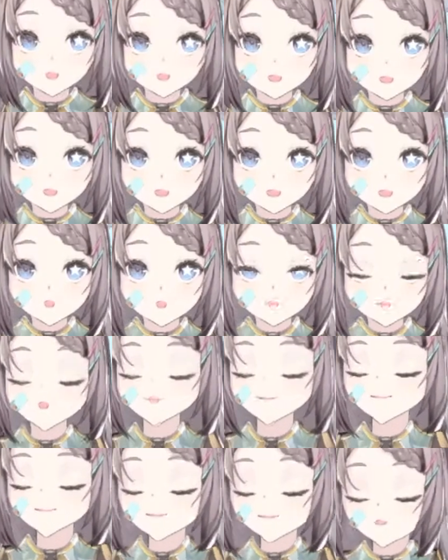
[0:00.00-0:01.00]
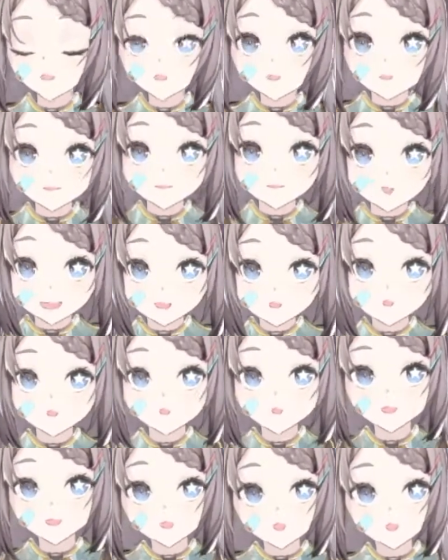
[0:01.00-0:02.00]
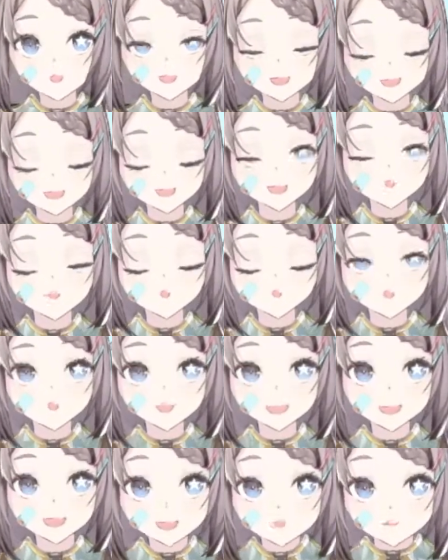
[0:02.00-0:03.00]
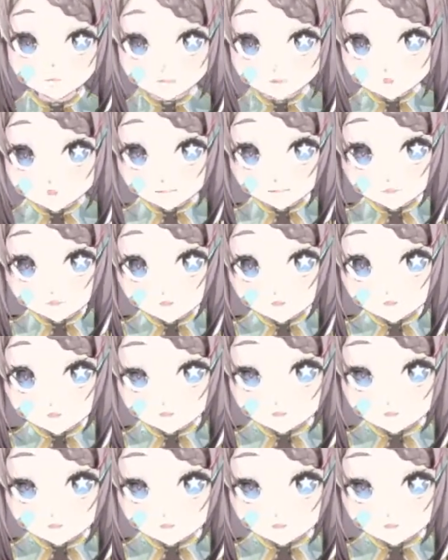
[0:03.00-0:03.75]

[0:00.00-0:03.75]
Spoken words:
port forwarding for SSH. Personally, I haven't got it working. If